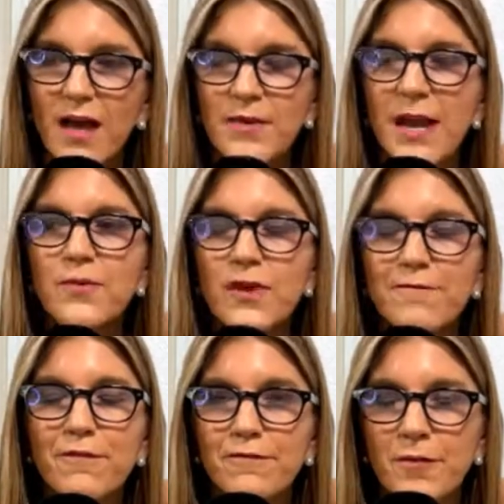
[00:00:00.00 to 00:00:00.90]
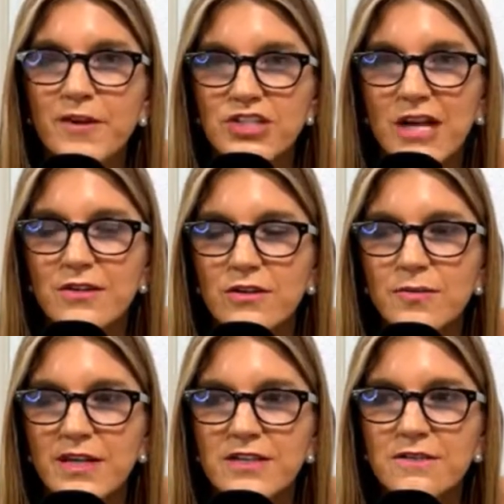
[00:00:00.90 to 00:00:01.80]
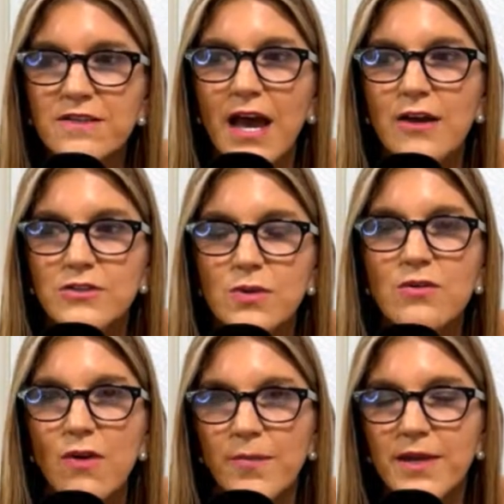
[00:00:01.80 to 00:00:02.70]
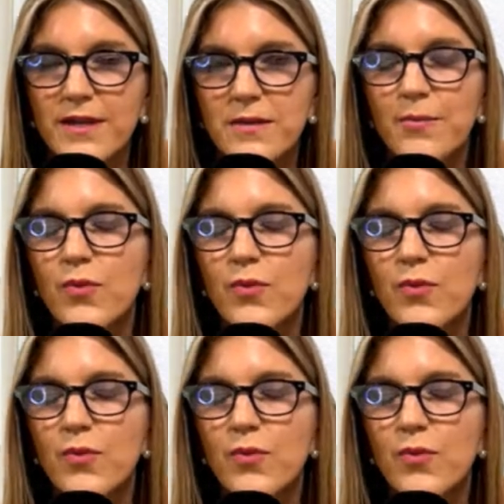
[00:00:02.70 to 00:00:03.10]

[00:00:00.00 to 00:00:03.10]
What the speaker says: I mean, I'm grateful for my childhood because of the house we grew up in.